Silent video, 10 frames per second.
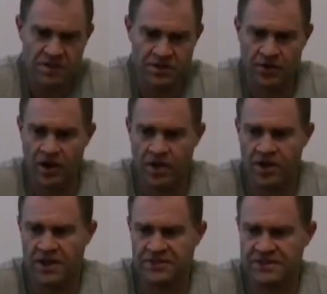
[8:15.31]
you know, all
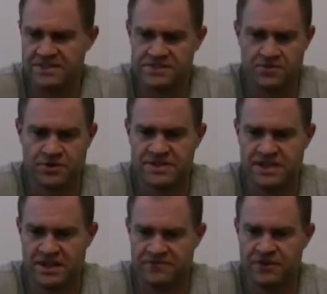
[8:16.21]
in all, I think these things are
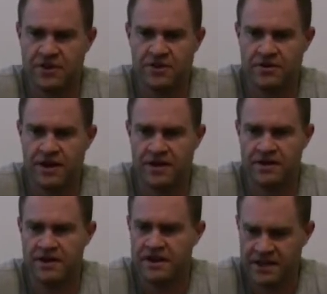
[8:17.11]
retailing, if you hunt
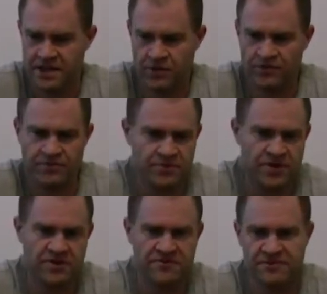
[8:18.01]
around, anywhere from
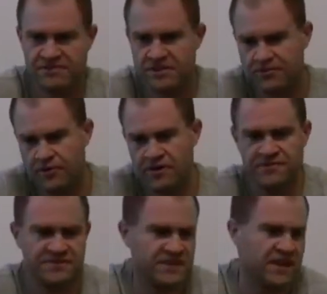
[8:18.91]
$350 to
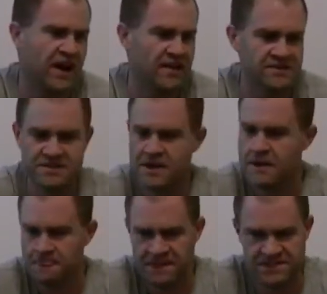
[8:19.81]

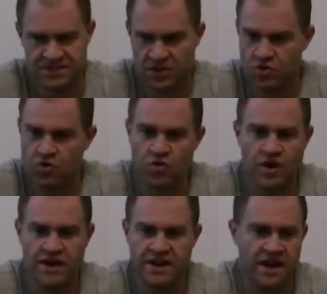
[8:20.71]
$450. It's a
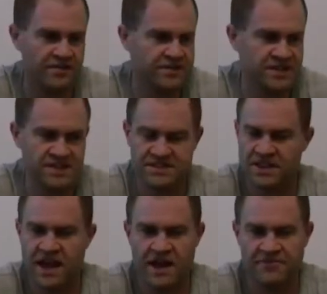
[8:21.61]
great novelty. It's a
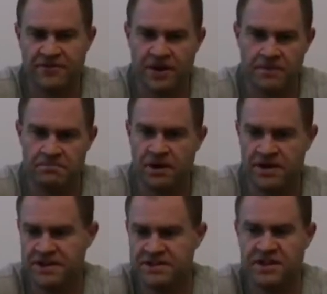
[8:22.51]
lot of fun,
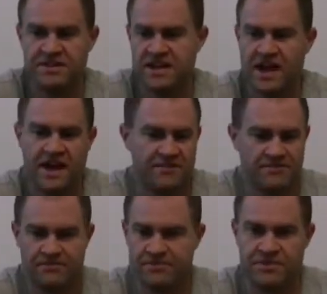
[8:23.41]
but it does
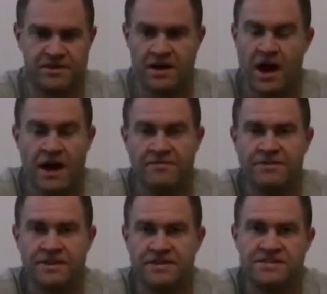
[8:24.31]
have the
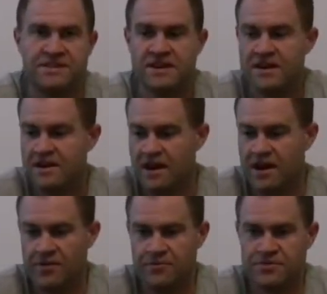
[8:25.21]
obvious
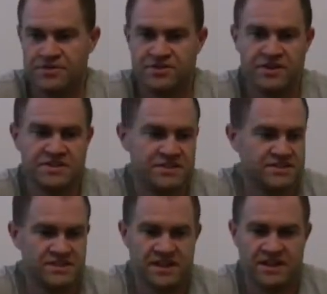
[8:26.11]

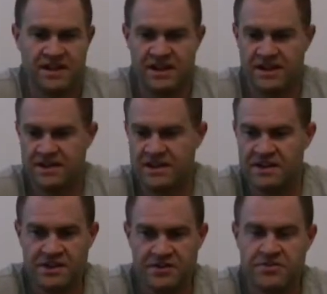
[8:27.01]
restrictions
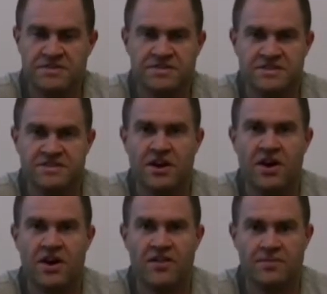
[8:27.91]
and hindrances
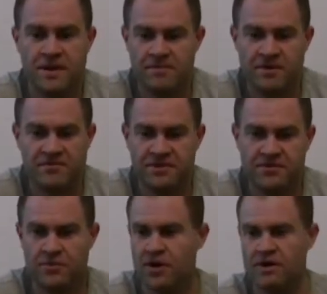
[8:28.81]
on the paintball
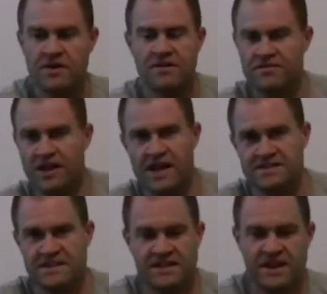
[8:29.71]
field. One,
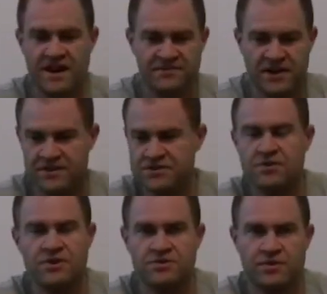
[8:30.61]
velocity that I found
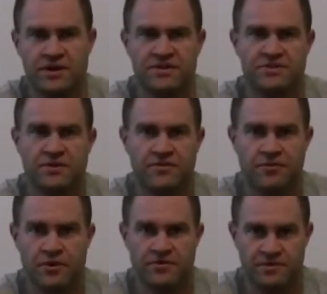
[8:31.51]
220 to
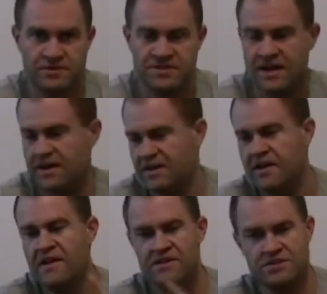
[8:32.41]
240 feet per
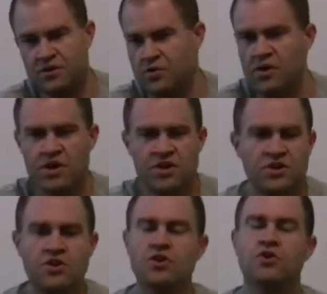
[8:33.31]
second. Two,
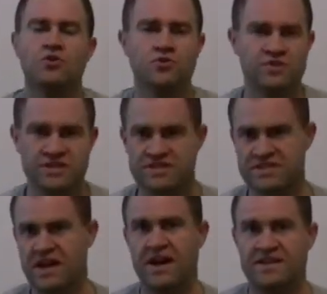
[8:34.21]
huge in
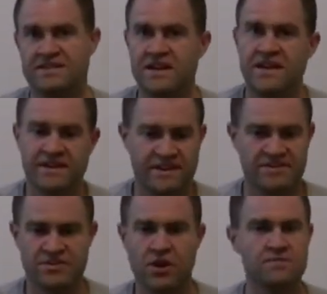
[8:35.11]
size
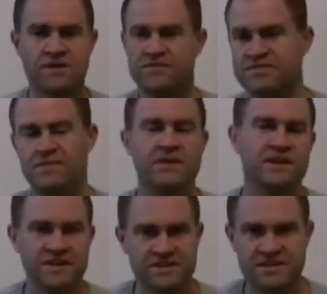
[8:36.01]
in terms of if
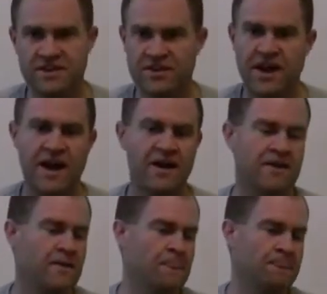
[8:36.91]
somebody hits it, you're
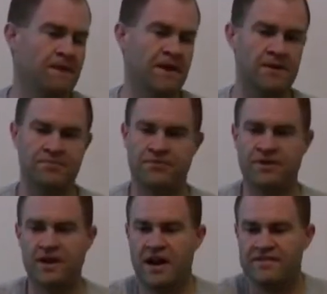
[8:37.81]
out.
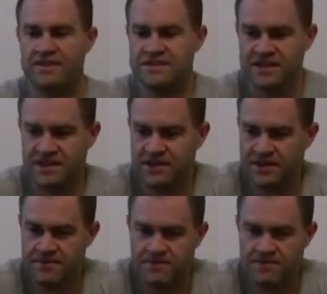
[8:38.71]
Three, obviously these